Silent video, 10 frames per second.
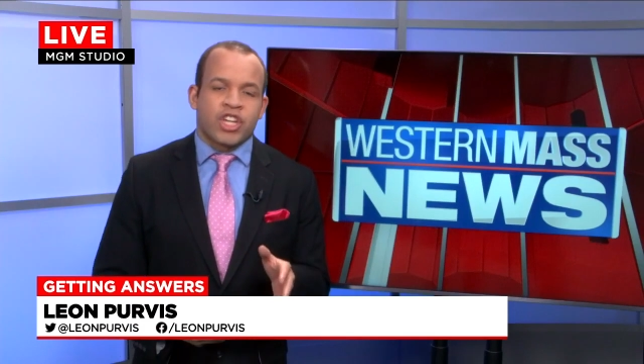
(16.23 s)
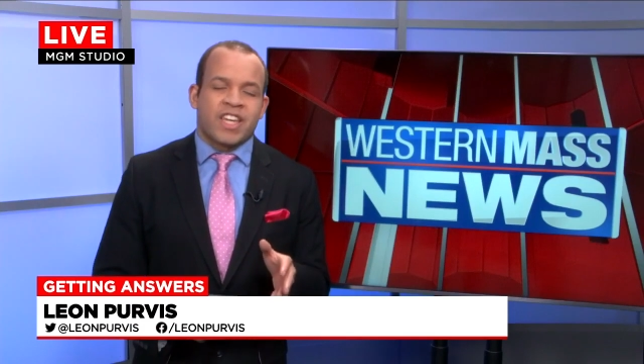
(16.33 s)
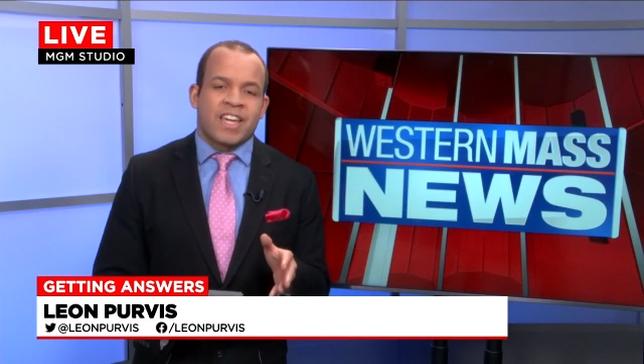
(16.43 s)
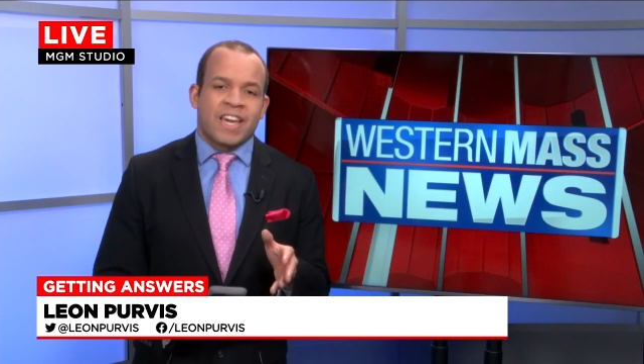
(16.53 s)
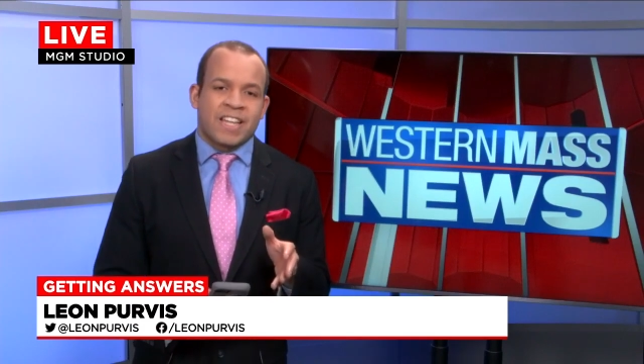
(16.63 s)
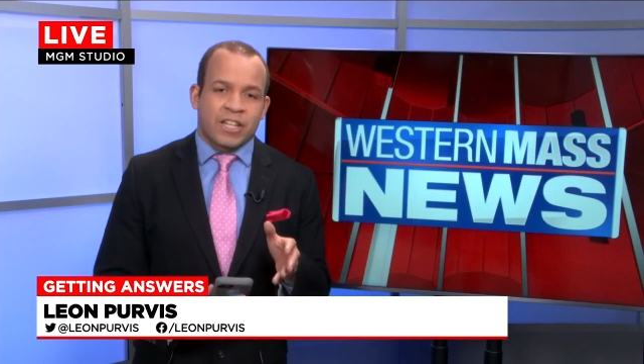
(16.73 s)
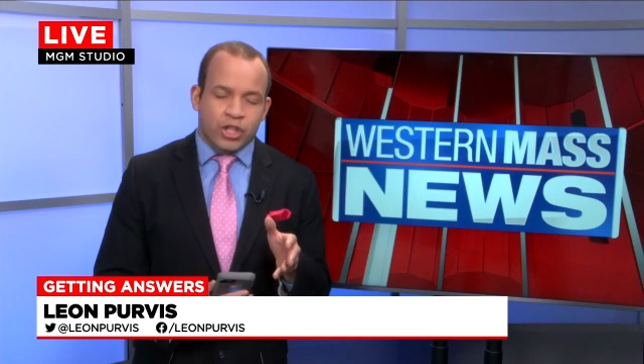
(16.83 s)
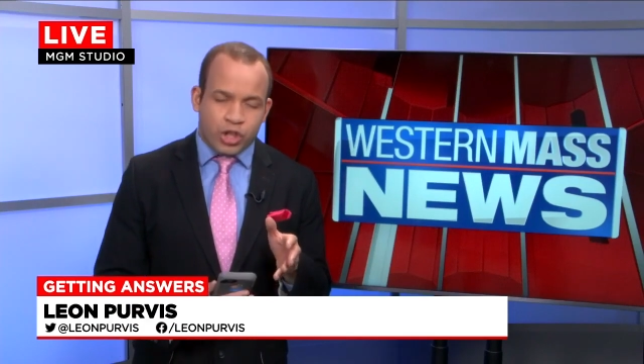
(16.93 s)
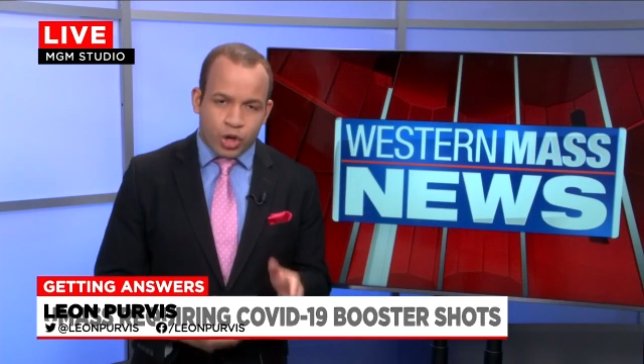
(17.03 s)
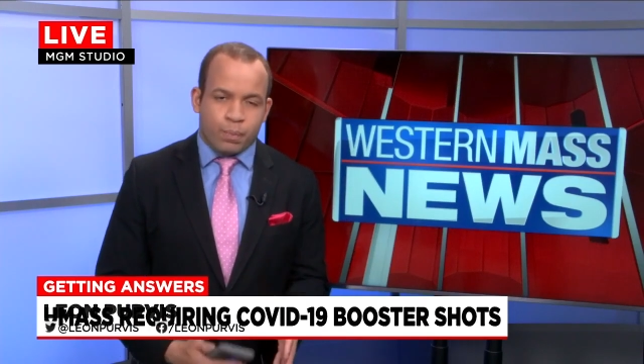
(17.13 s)
should
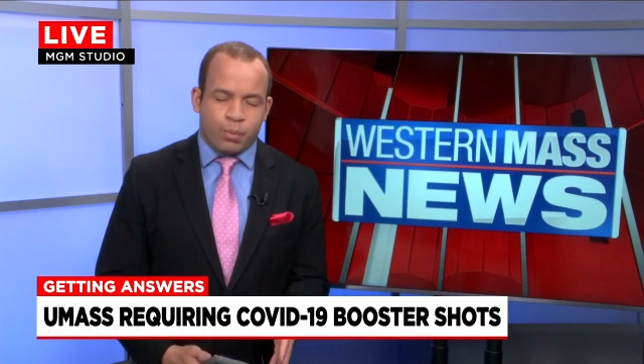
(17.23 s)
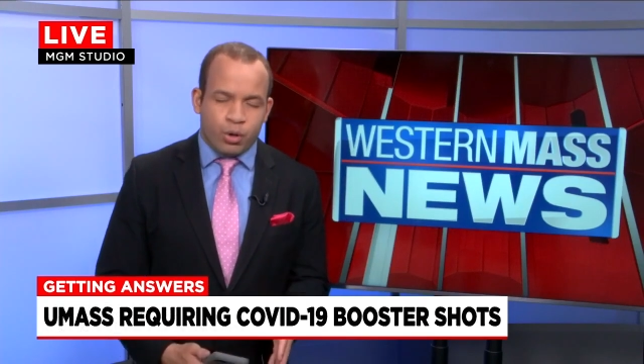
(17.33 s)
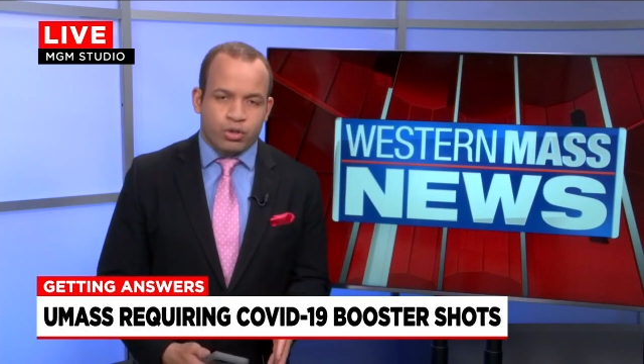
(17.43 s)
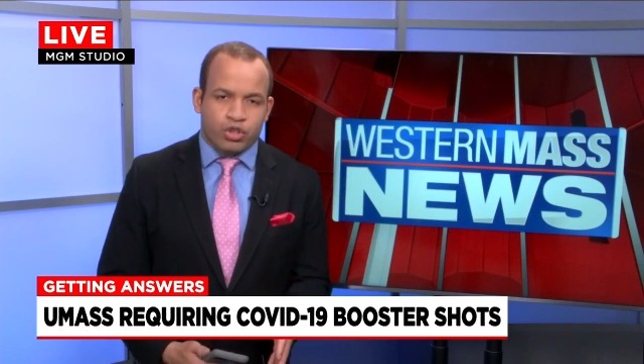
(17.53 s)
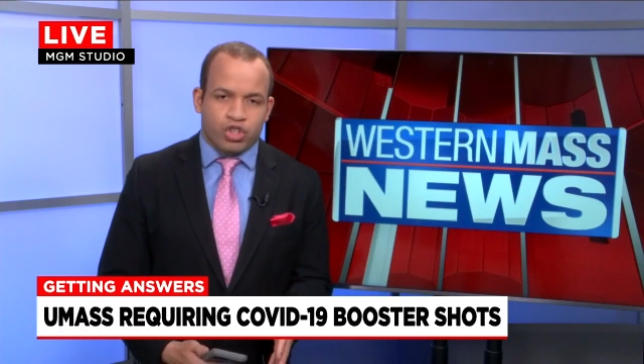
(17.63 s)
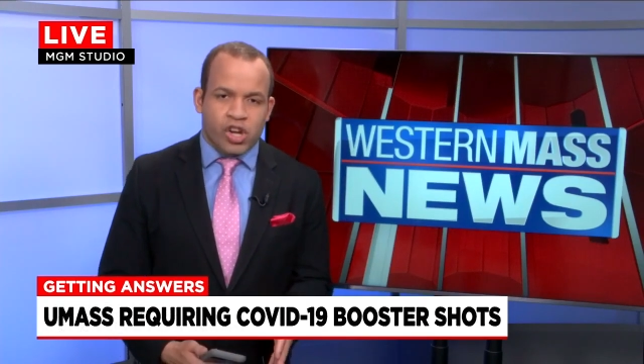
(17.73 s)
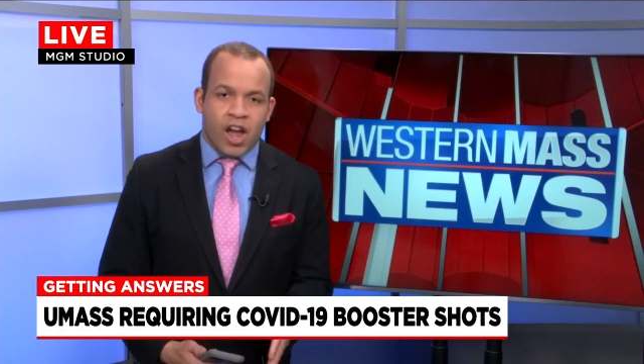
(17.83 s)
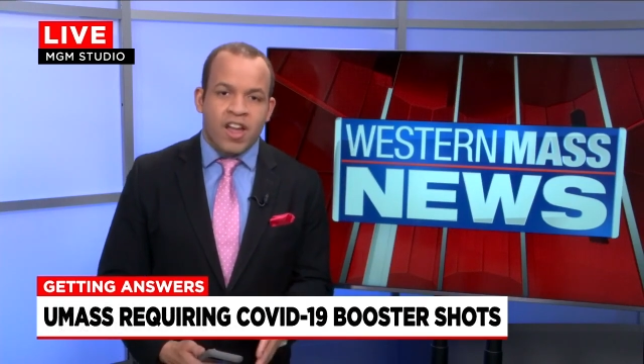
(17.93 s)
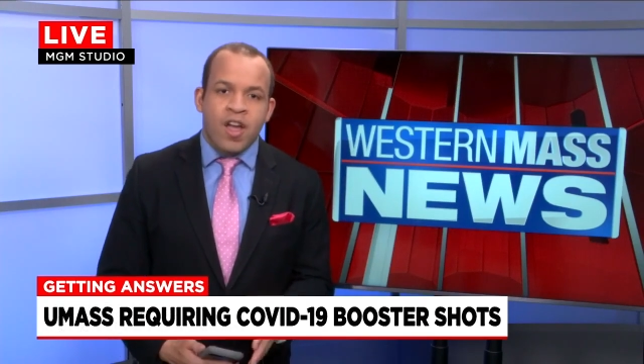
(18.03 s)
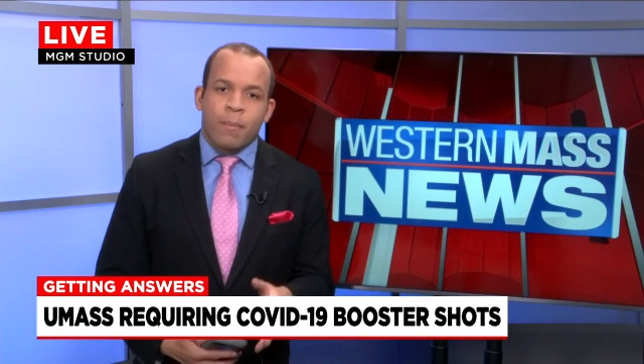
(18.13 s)
get their booster
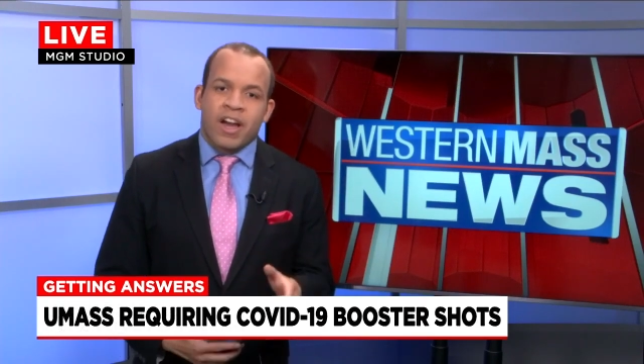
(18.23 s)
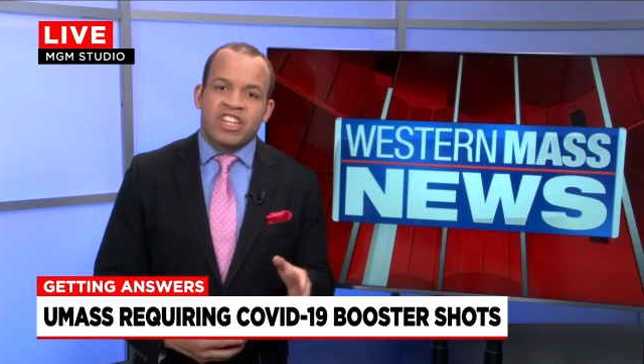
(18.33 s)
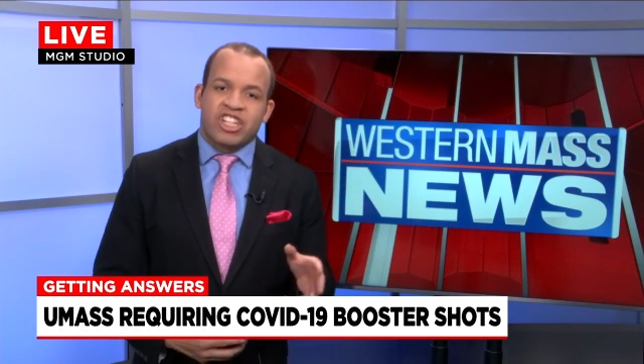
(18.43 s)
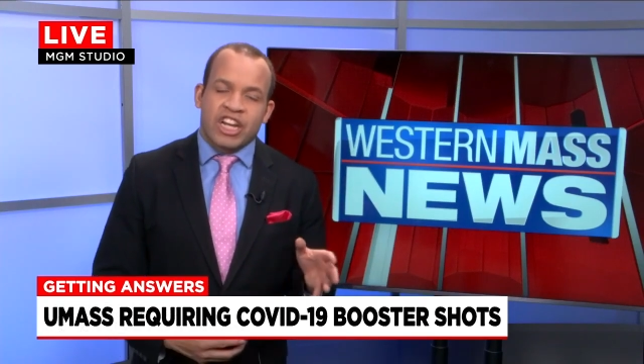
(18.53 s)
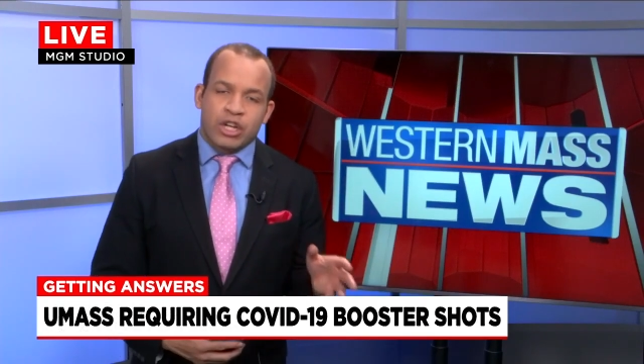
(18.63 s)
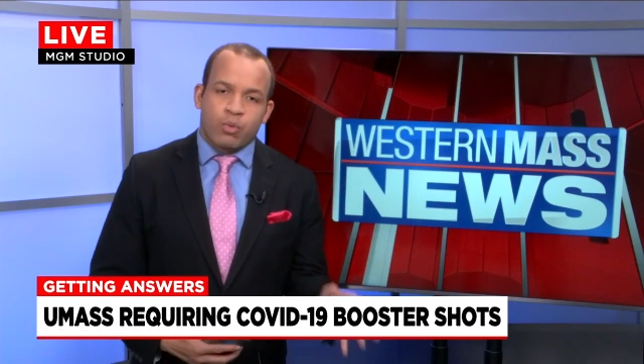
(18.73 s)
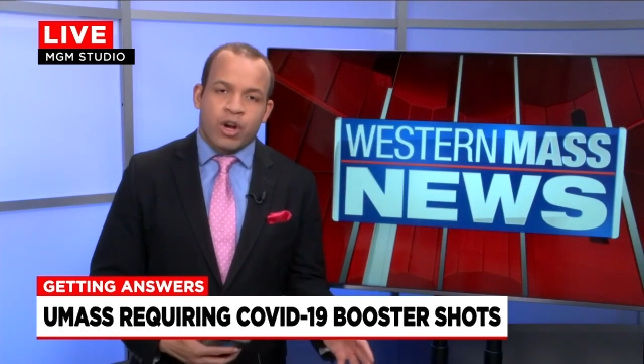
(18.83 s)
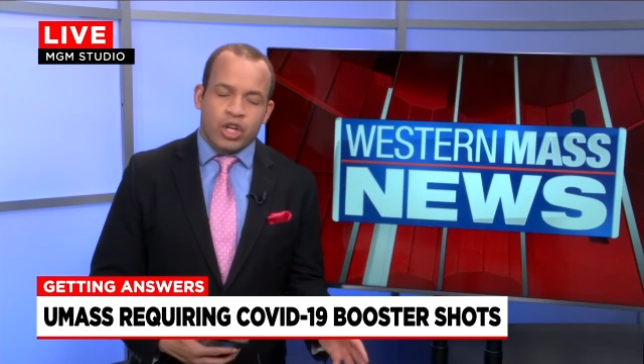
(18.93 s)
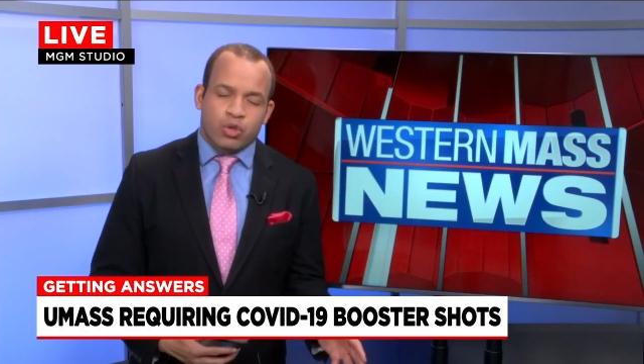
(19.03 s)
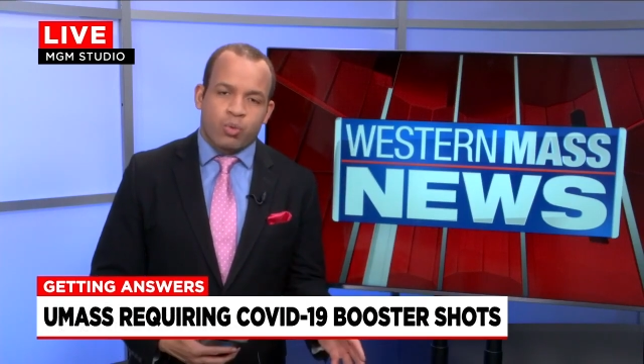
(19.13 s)
shot by
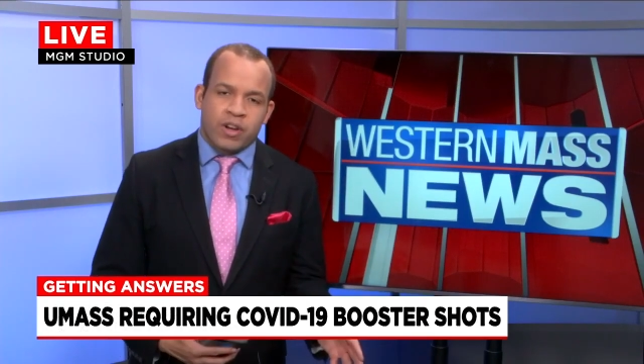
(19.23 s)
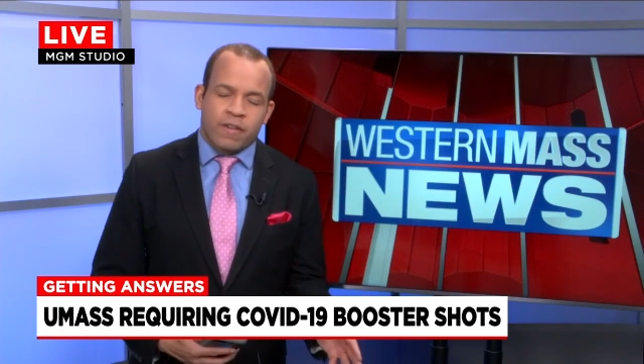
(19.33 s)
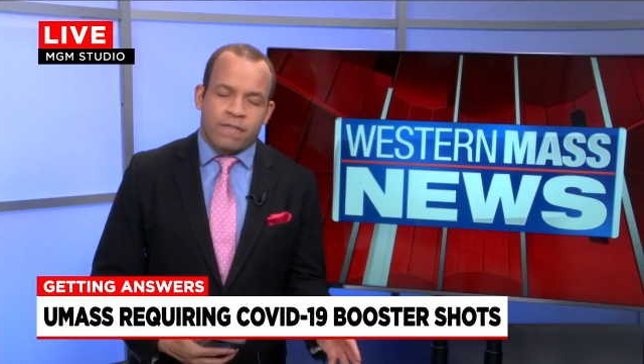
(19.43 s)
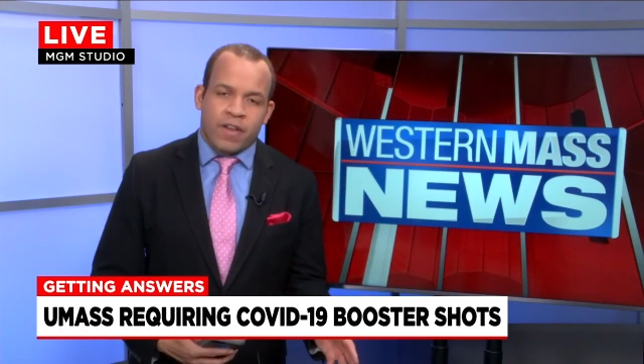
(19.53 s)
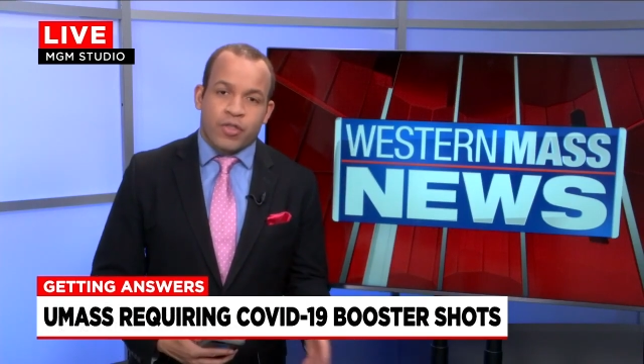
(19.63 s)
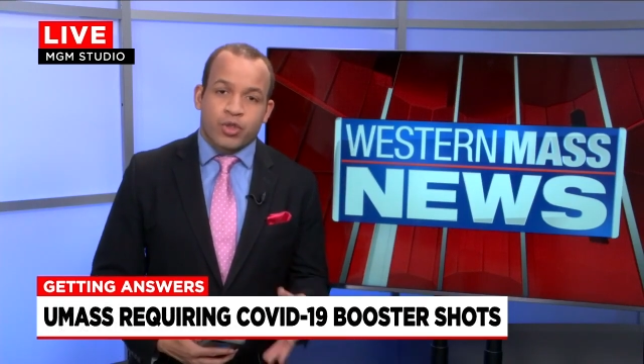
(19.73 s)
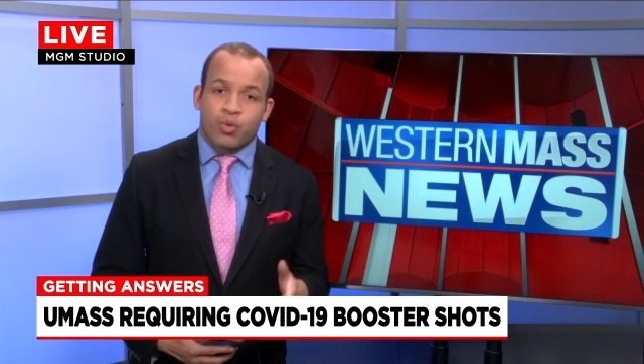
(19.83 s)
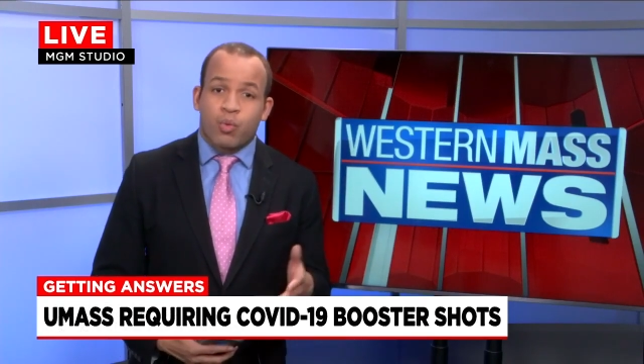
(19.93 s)
January 25th,